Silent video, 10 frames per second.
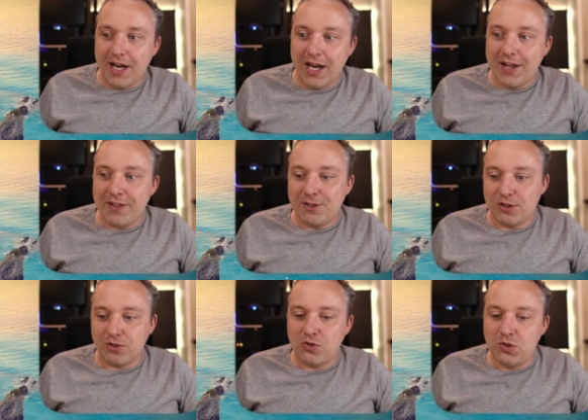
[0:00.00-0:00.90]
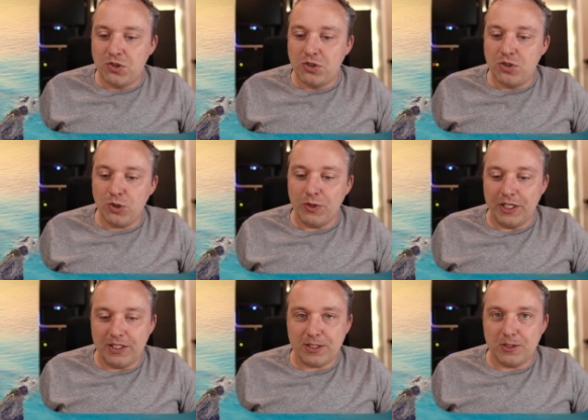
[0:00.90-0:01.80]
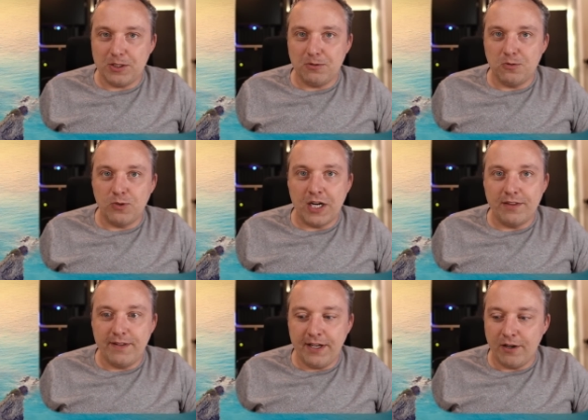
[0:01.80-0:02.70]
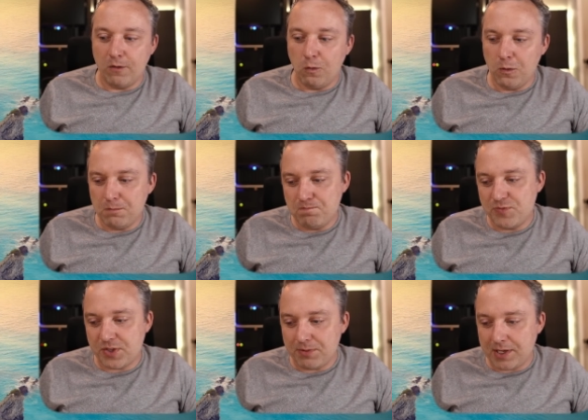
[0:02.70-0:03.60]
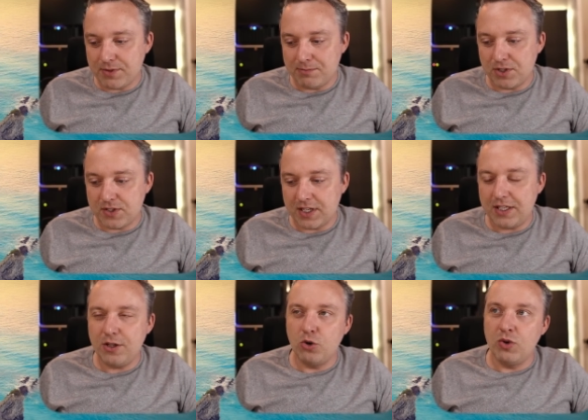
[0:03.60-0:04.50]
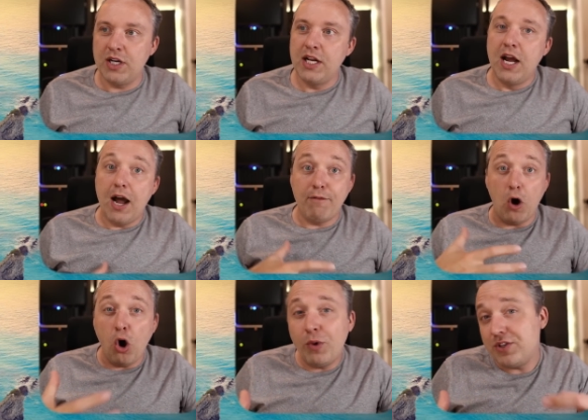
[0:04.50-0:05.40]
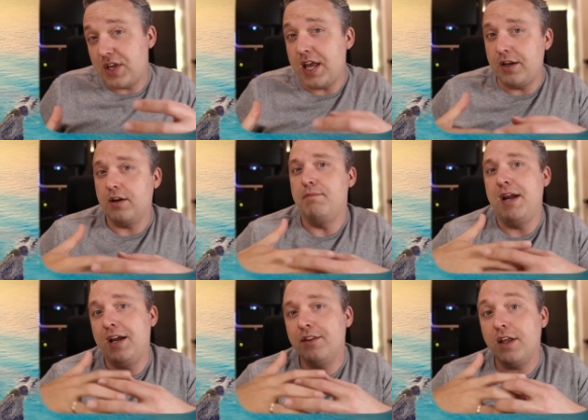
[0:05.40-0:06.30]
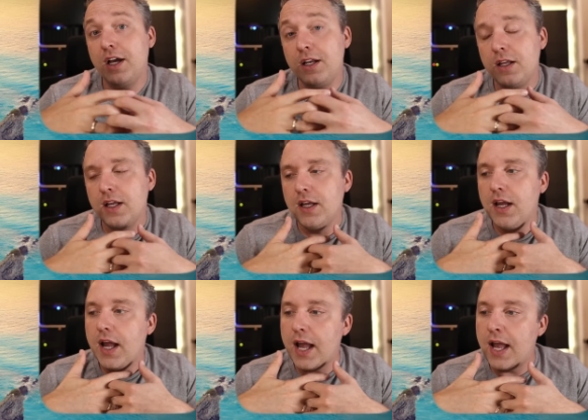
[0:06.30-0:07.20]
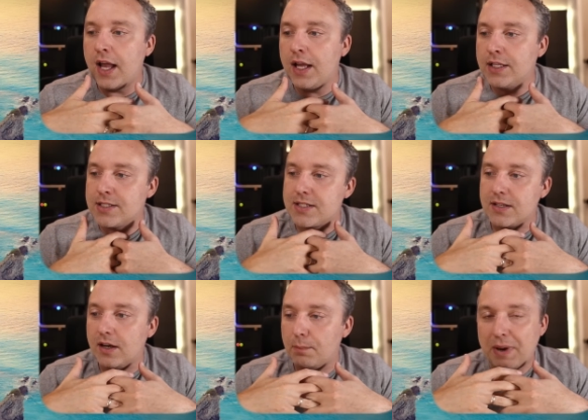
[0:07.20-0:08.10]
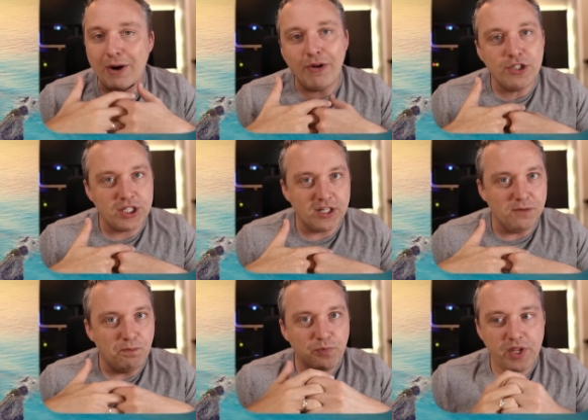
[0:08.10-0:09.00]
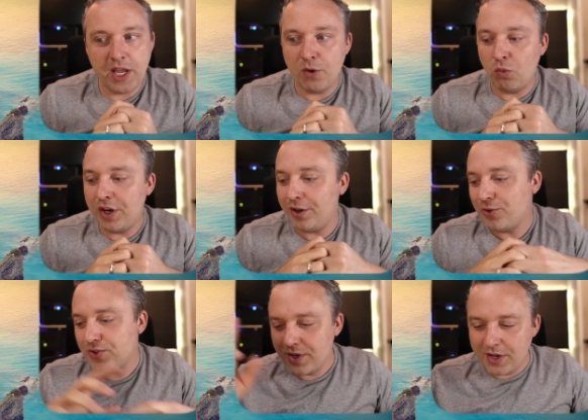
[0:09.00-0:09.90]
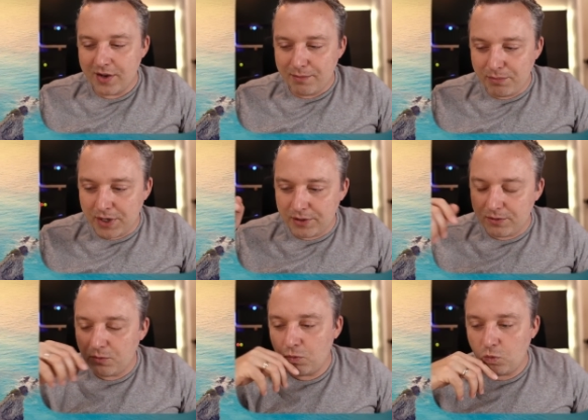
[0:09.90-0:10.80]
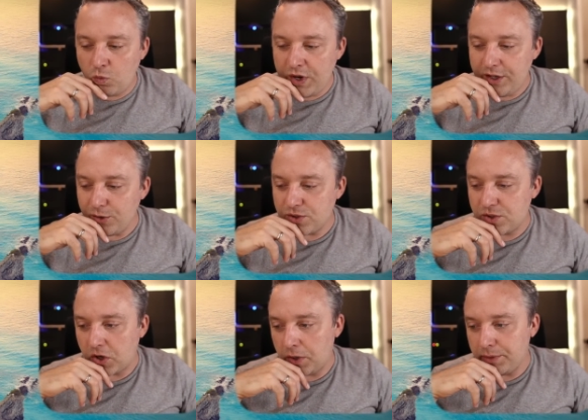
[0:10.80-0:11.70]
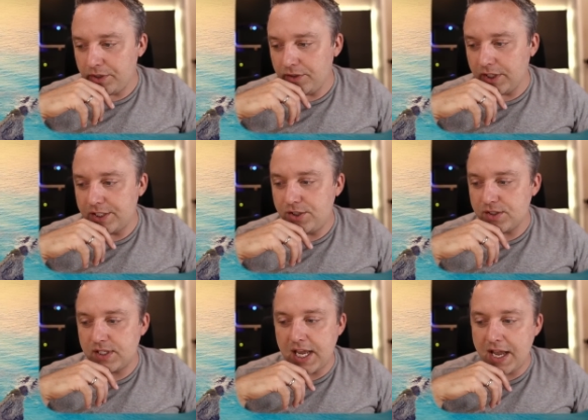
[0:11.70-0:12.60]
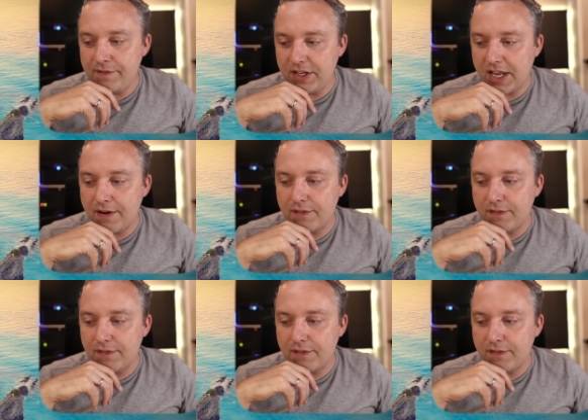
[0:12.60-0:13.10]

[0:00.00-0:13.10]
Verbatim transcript: and then just do it right there. Or sometimes I'm just like, you know what? I've always hated command line and PowerShell in Windows, but Windows Terminal, like just having